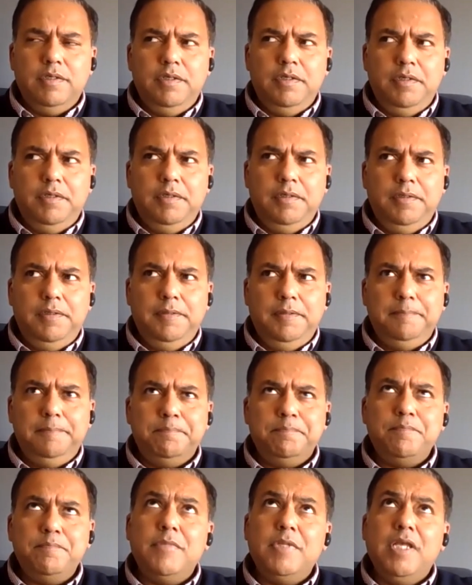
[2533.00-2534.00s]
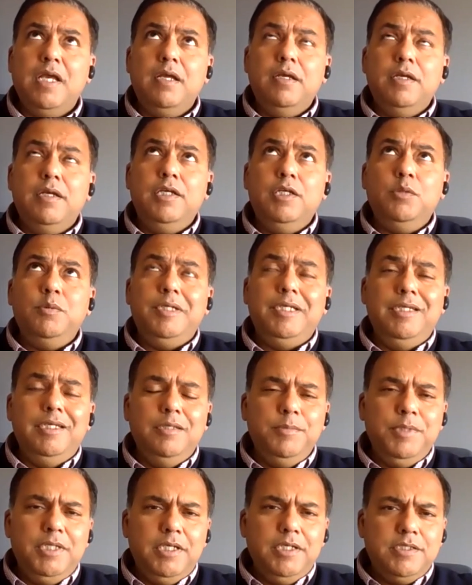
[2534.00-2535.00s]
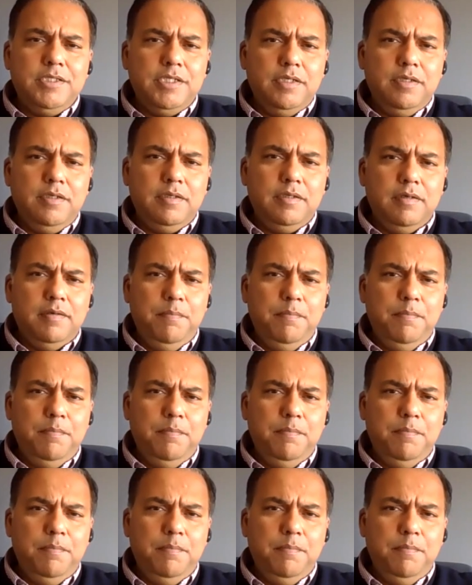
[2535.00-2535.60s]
um, you know, eliminating